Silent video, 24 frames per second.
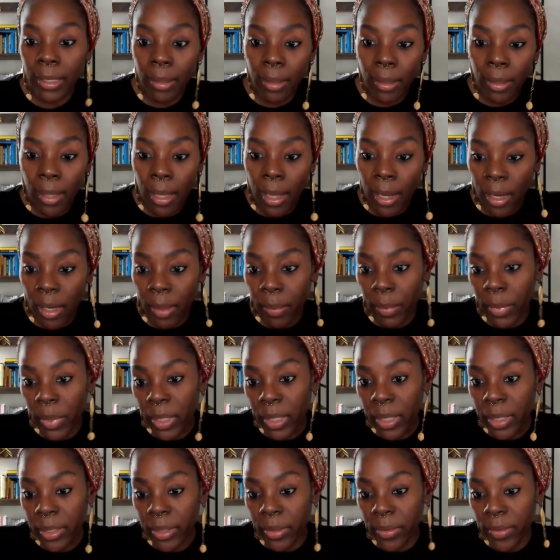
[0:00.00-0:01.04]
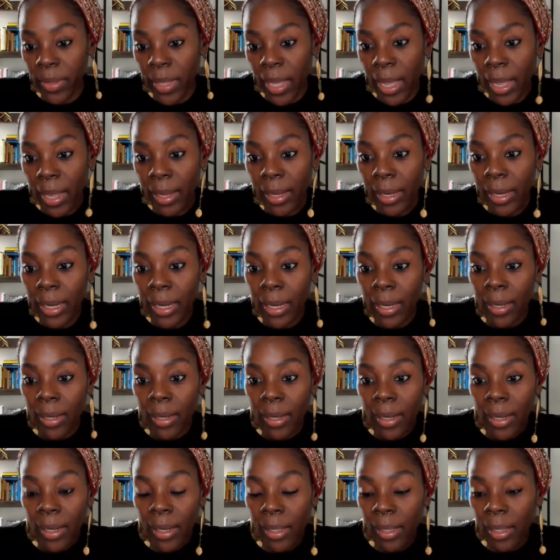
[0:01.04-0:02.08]
10 o'clock, I'm gonna do that.
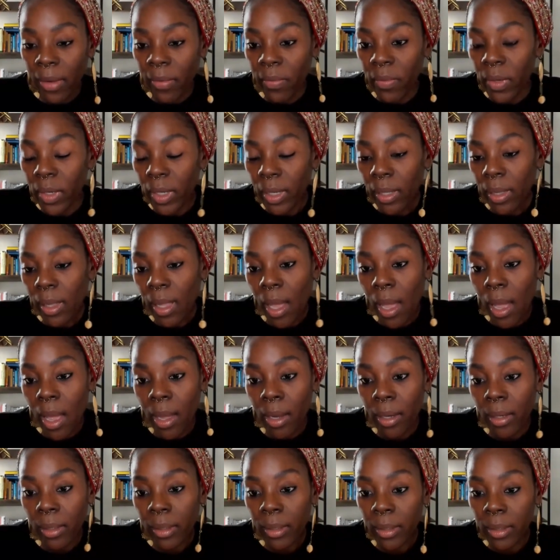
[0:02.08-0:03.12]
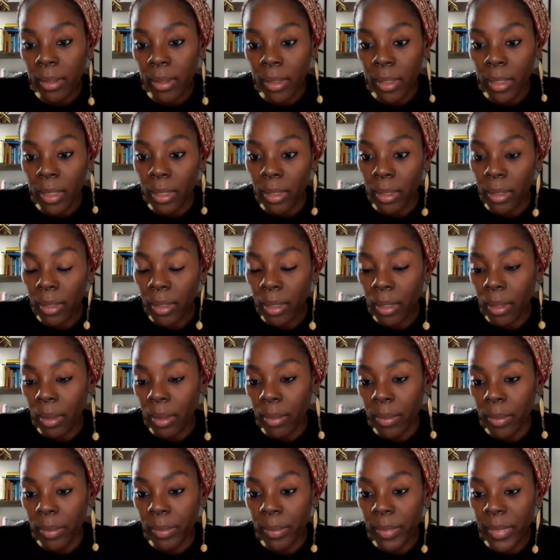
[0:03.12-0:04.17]
11 o'clock,
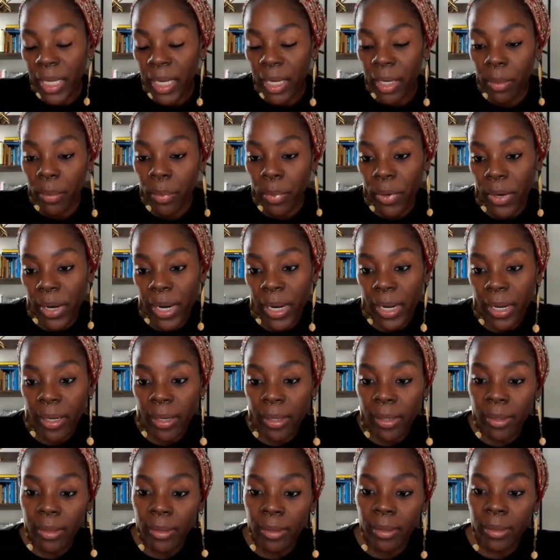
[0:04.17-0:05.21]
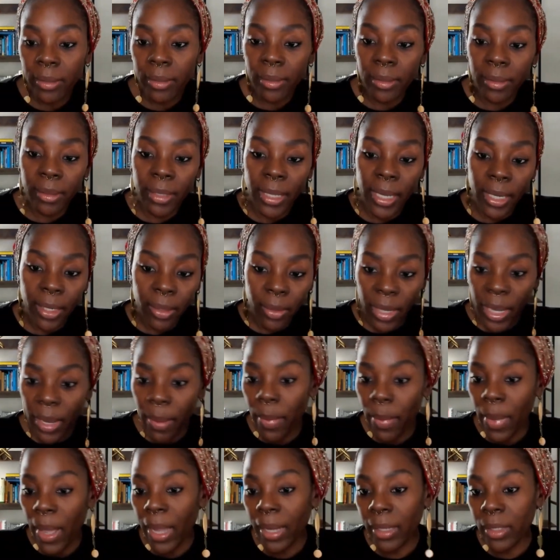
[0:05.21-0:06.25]
take a break, then
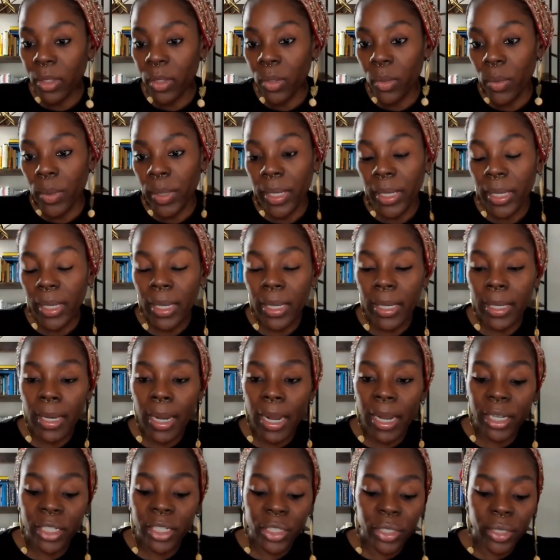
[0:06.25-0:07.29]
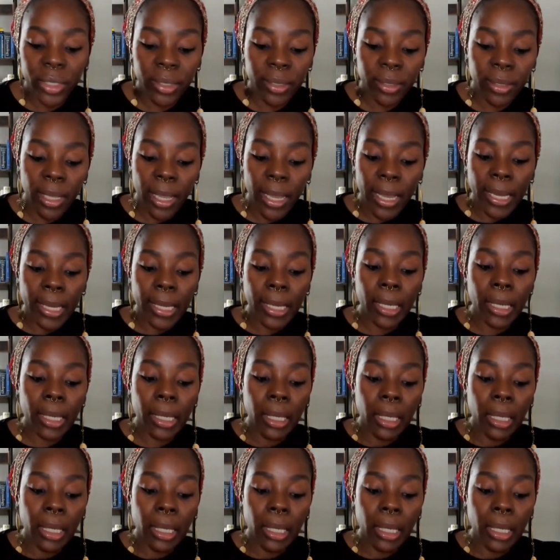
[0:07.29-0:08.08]
get back to it. And I just like